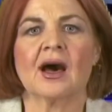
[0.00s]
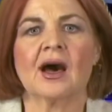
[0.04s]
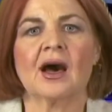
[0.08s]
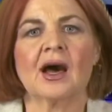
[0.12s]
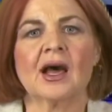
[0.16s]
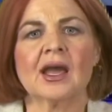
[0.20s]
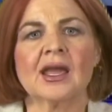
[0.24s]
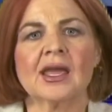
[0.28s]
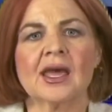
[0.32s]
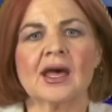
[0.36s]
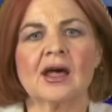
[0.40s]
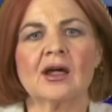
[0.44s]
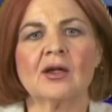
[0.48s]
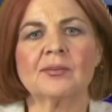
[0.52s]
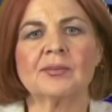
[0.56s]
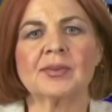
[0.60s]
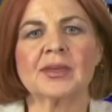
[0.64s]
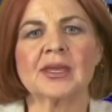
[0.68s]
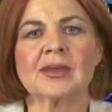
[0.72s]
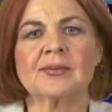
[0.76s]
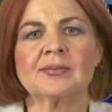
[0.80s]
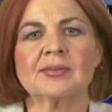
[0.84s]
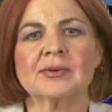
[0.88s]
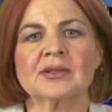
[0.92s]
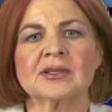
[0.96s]
I help
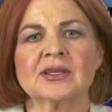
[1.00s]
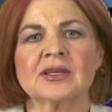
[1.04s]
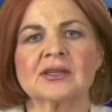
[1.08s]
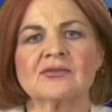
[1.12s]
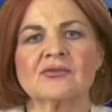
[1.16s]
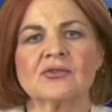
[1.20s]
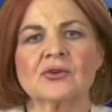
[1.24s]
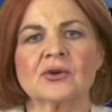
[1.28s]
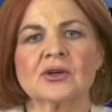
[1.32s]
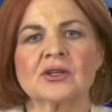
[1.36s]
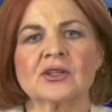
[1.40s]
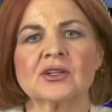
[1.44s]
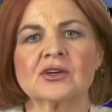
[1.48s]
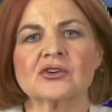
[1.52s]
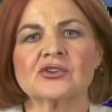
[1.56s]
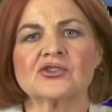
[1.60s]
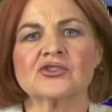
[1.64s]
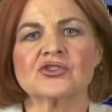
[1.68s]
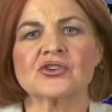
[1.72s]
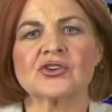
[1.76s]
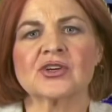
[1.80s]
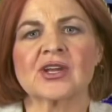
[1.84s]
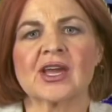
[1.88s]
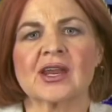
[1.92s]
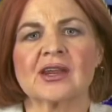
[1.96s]
people in
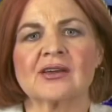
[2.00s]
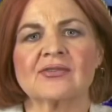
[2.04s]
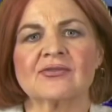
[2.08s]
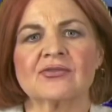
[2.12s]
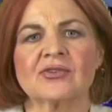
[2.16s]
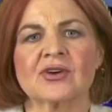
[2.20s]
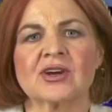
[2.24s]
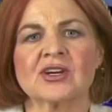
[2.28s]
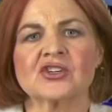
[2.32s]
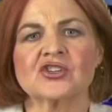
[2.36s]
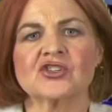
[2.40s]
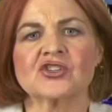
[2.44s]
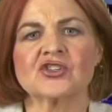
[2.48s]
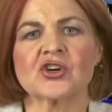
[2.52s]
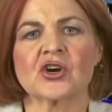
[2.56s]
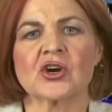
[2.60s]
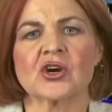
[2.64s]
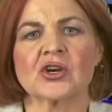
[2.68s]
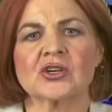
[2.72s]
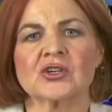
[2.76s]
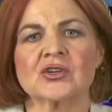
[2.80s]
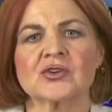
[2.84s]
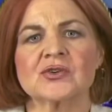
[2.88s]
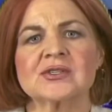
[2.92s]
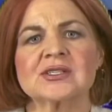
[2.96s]
foreclosure get a fresh
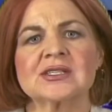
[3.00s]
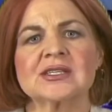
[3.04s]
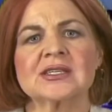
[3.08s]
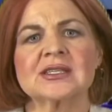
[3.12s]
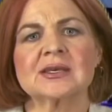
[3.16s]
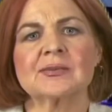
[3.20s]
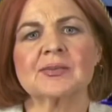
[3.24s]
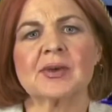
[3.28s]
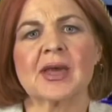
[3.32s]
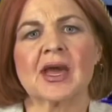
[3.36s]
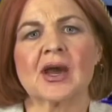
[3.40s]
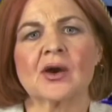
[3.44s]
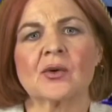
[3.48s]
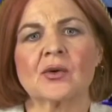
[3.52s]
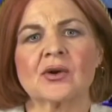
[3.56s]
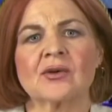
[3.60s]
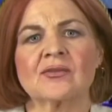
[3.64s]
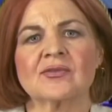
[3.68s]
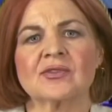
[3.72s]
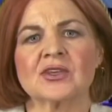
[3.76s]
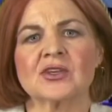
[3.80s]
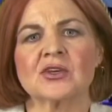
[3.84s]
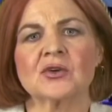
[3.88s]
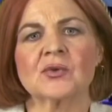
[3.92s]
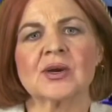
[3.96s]
start using the power
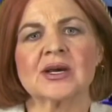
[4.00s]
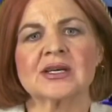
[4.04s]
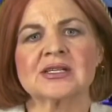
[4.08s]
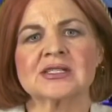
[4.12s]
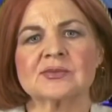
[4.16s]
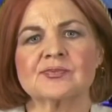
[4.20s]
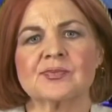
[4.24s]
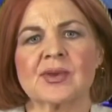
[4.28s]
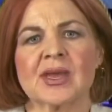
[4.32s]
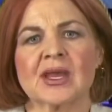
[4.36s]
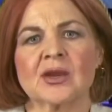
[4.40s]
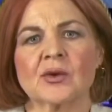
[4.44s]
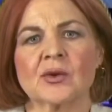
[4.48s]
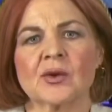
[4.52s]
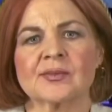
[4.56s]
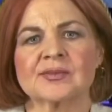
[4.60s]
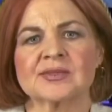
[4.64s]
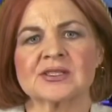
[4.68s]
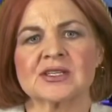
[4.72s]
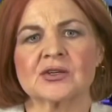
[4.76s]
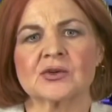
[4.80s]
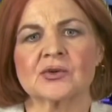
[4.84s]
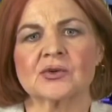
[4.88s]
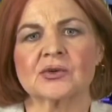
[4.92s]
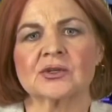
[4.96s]
of the U.S.
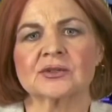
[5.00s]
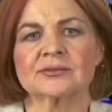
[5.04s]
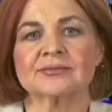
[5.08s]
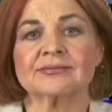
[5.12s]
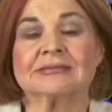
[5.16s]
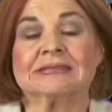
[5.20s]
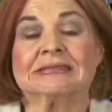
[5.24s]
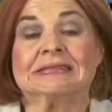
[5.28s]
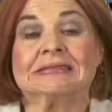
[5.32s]
Bankruptcy Court.